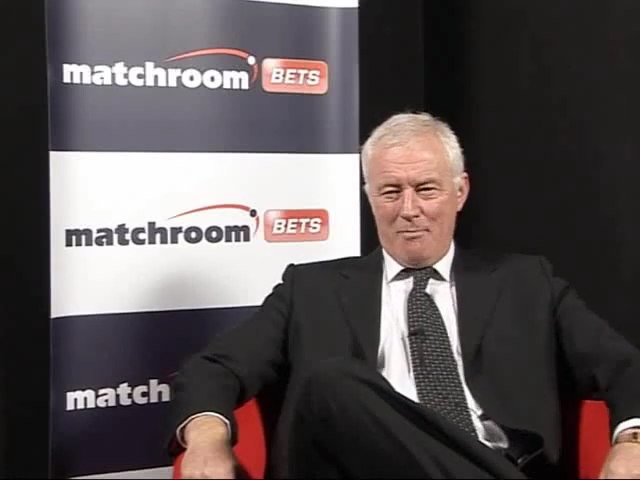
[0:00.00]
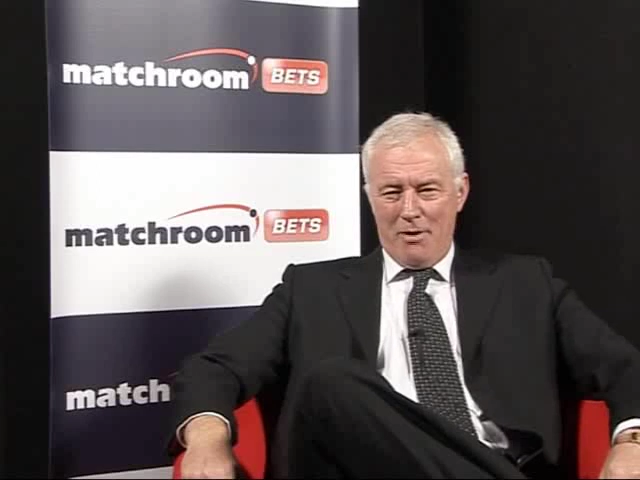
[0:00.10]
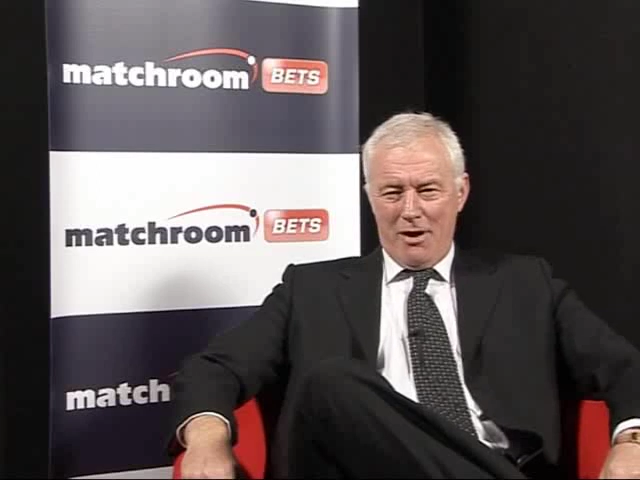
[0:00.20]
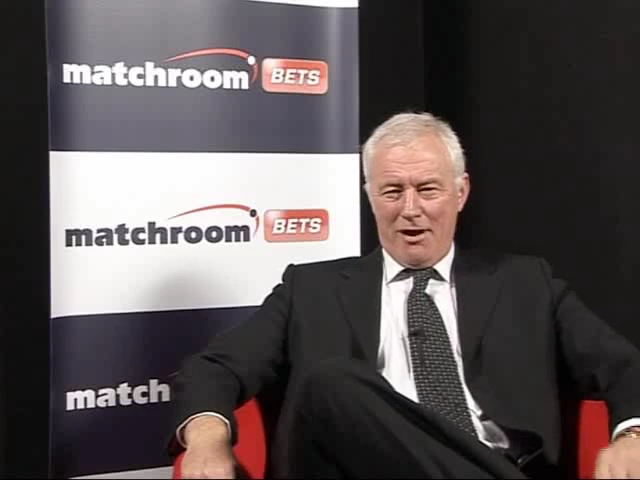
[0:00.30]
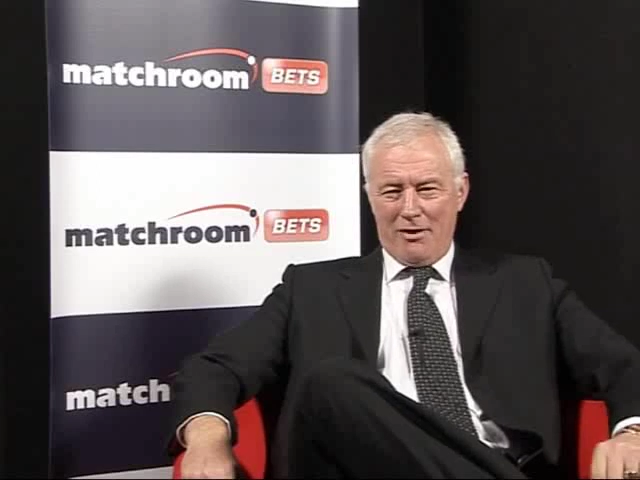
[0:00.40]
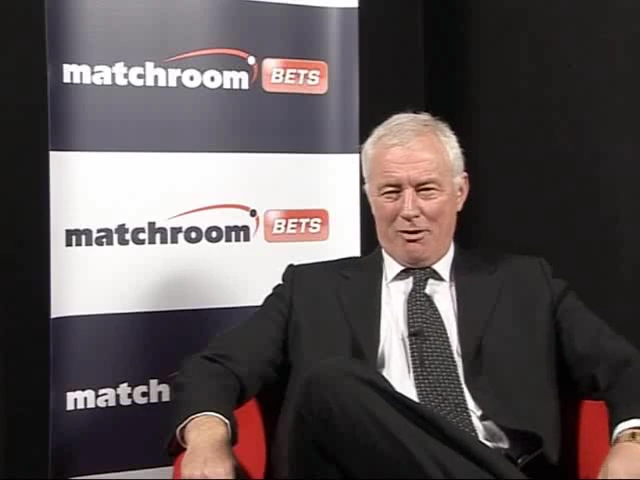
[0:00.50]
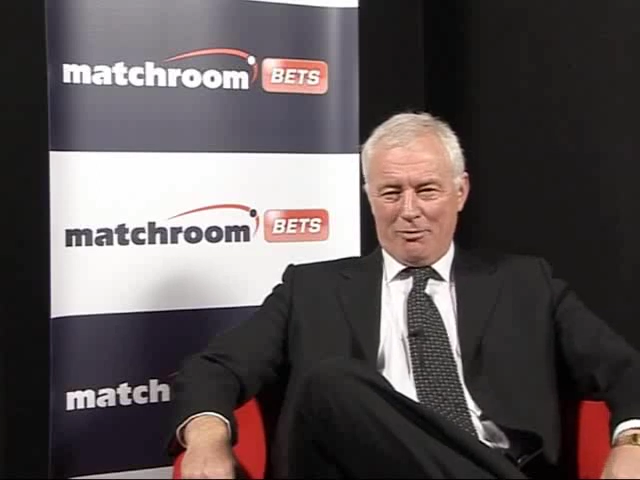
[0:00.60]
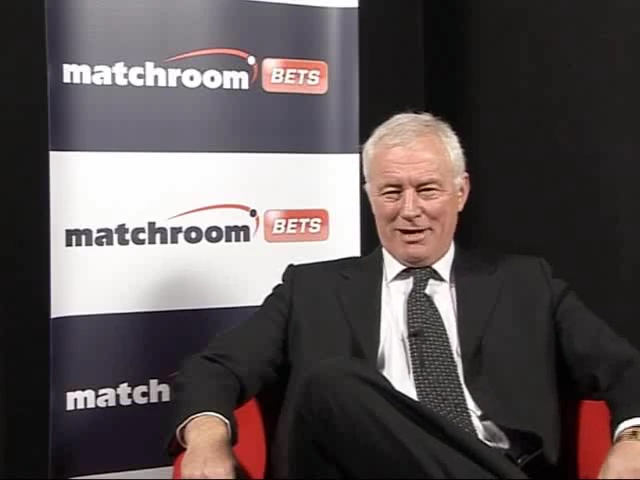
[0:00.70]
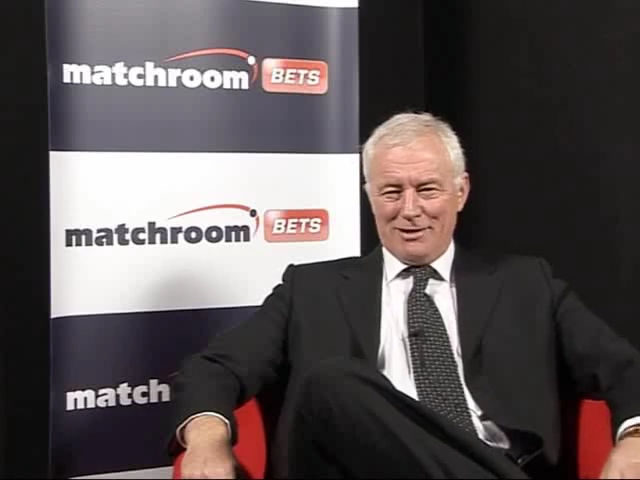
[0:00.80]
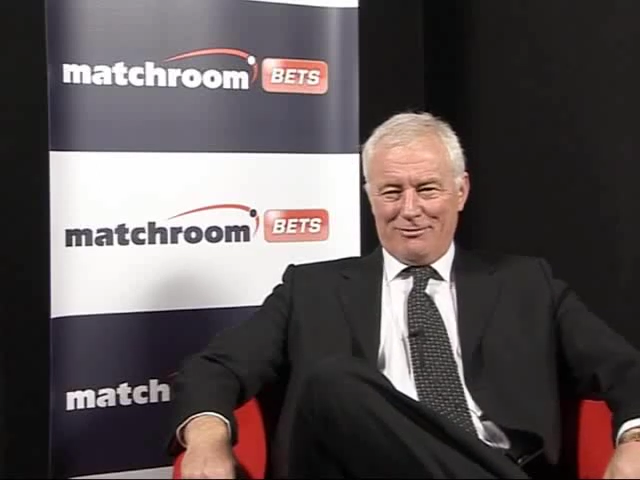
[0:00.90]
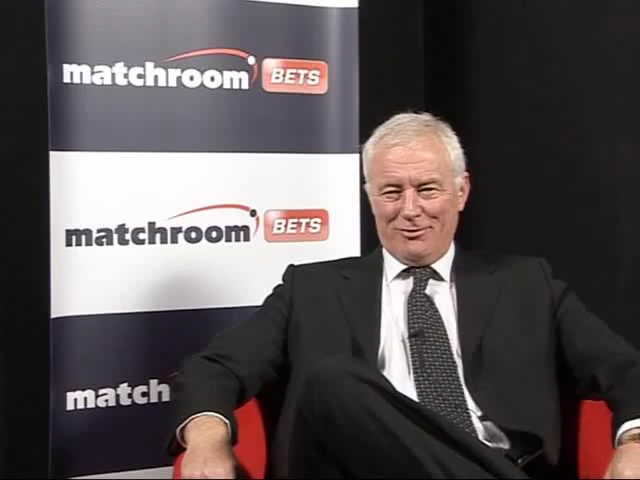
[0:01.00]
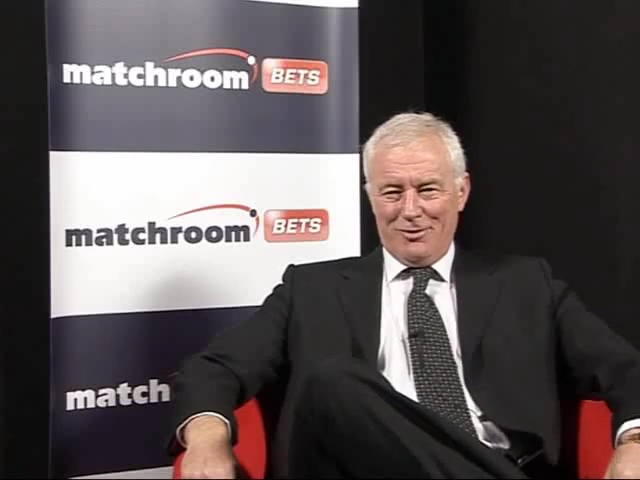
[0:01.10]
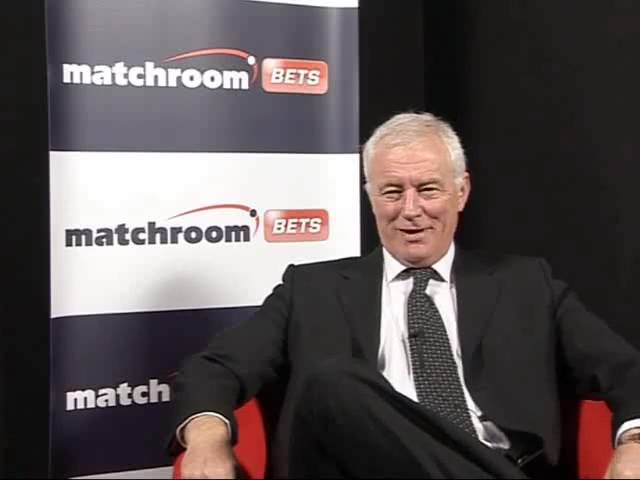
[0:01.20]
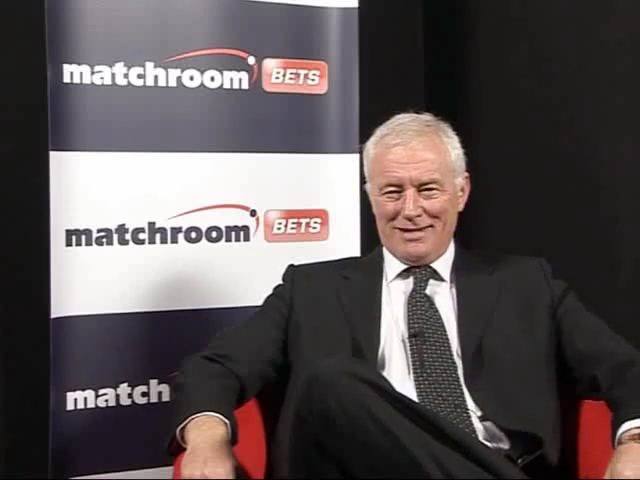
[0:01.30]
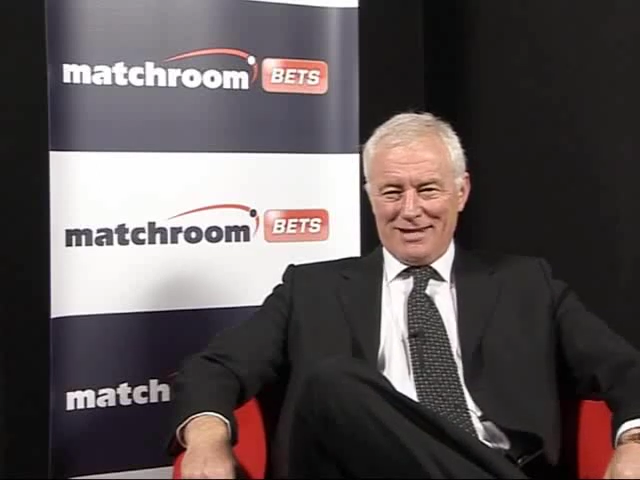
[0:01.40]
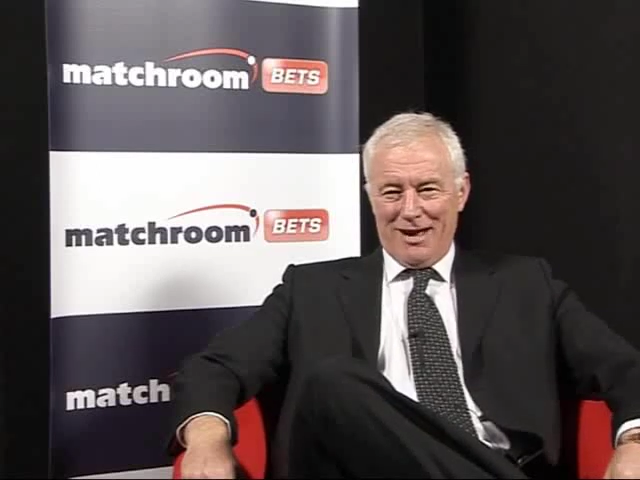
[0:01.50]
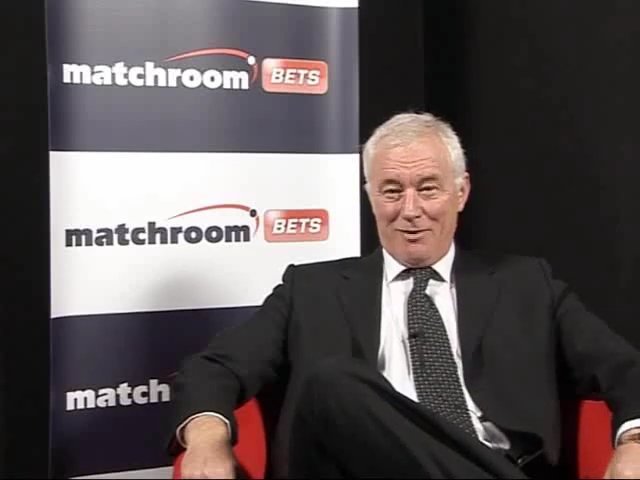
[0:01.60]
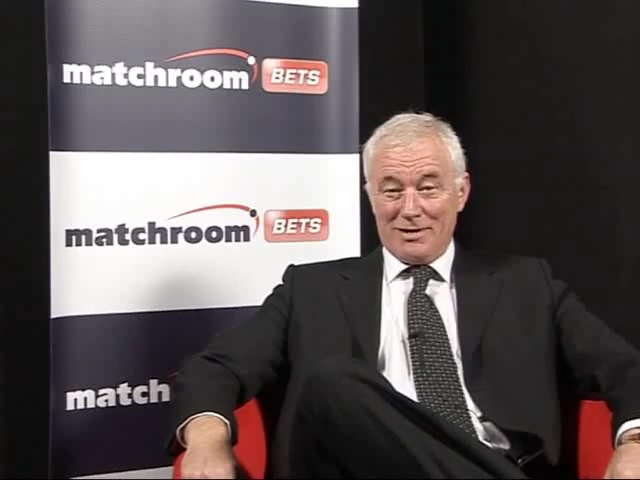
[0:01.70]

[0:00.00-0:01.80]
Bernard Hopkins a few years ago